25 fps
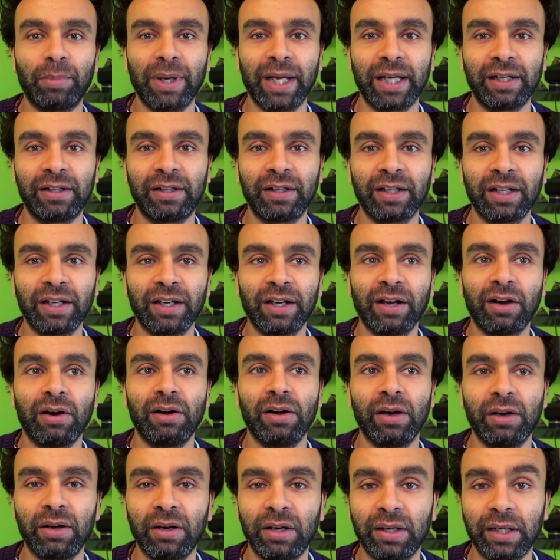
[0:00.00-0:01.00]
bed
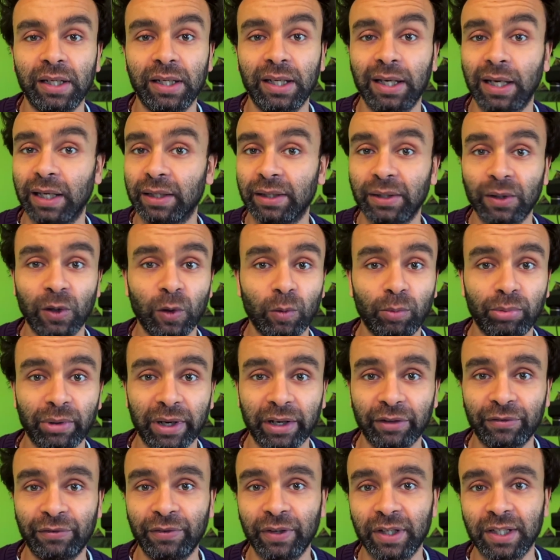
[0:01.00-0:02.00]
early, had no
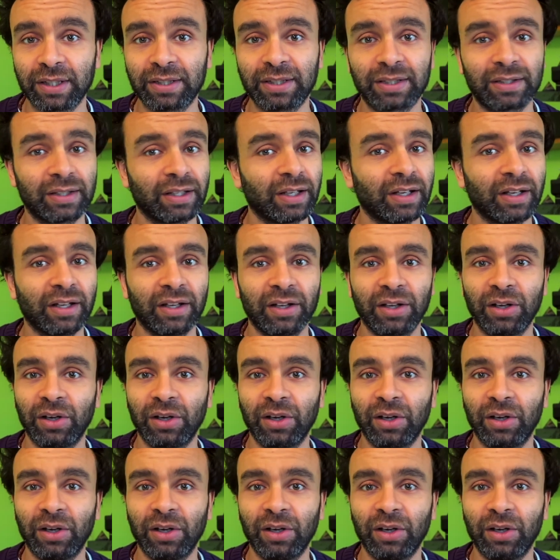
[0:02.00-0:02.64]
breakfast,